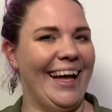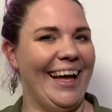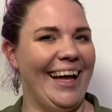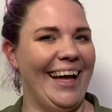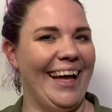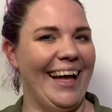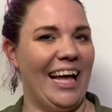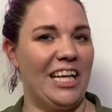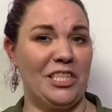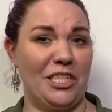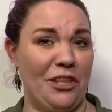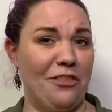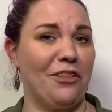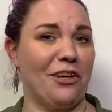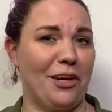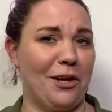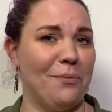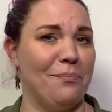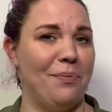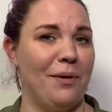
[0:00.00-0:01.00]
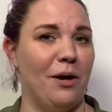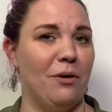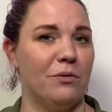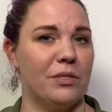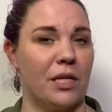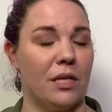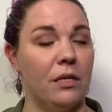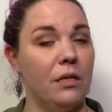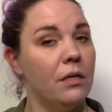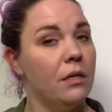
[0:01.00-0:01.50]
As in the
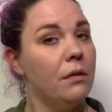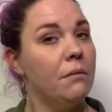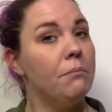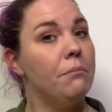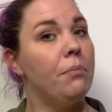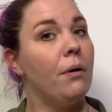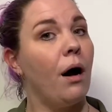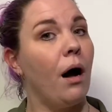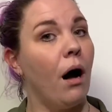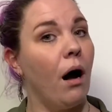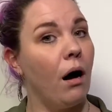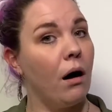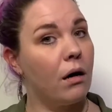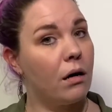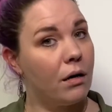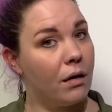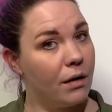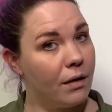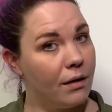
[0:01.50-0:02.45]
composer, Bach.